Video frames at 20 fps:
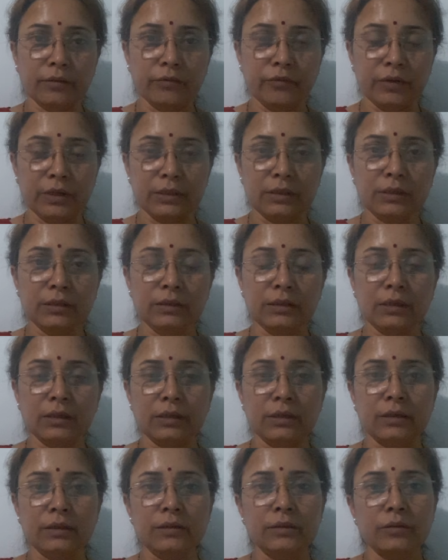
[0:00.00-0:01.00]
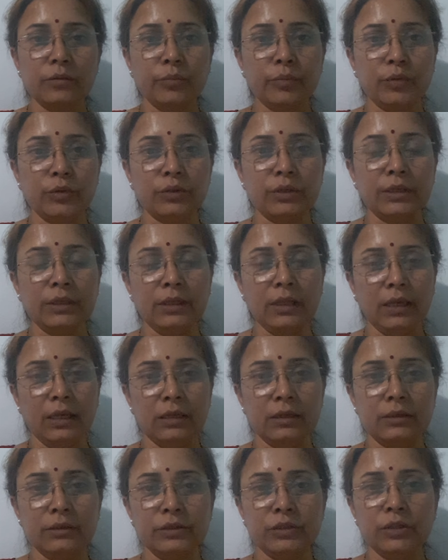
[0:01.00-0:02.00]
whether there is protein
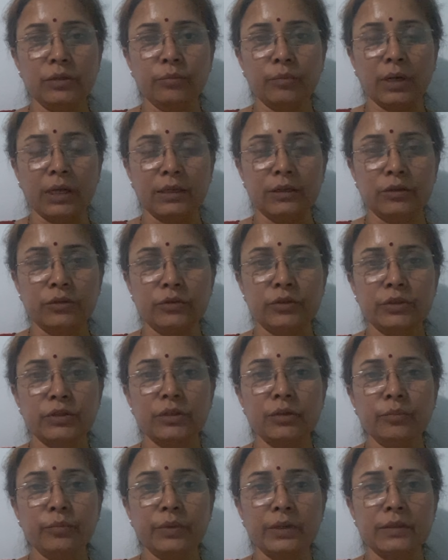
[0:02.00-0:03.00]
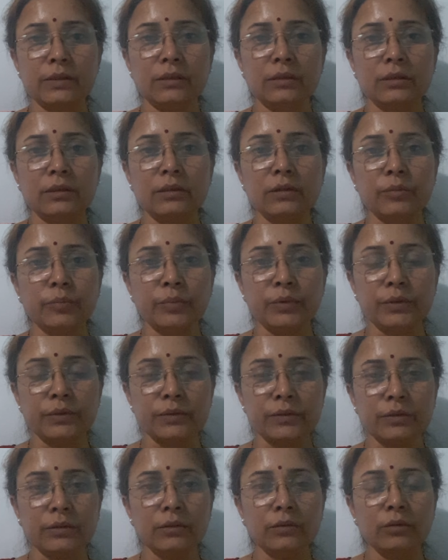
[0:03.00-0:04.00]
allergy malnutrition present in a
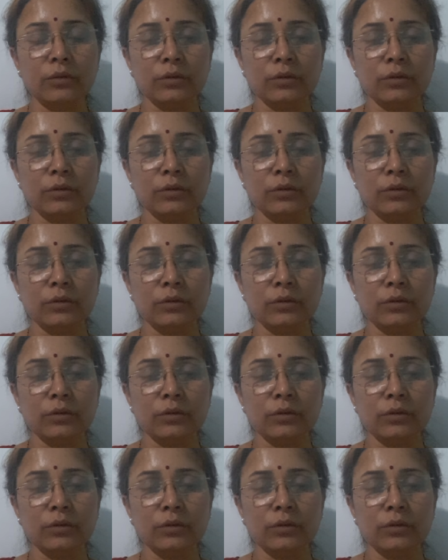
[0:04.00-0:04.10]
person